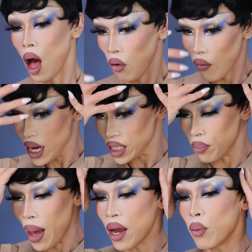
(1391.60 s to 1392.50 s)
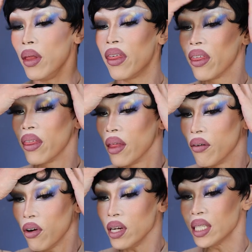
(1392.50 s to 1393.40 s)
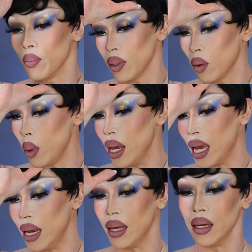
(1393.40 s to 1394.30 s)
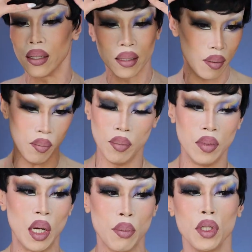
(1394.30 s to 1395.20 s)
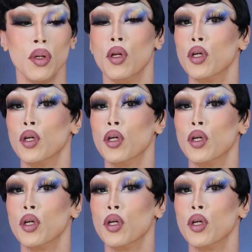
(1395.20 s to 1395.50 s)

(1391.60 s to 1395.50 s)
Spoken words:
Alright, back with a very simple wig and a jumpsuit.